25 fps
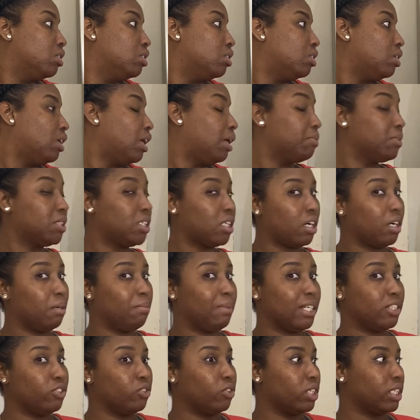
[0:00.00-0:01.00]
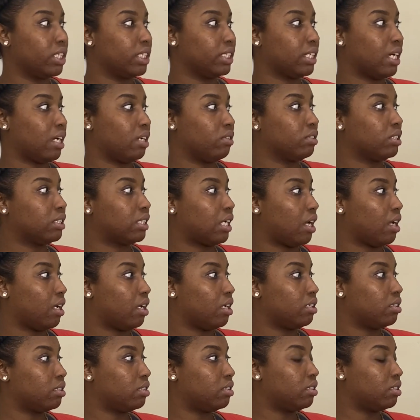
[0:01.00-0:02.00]
I'm sorry, my daughter is
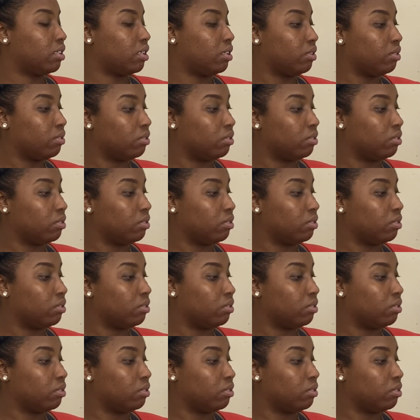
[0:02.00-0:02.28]
outside, so.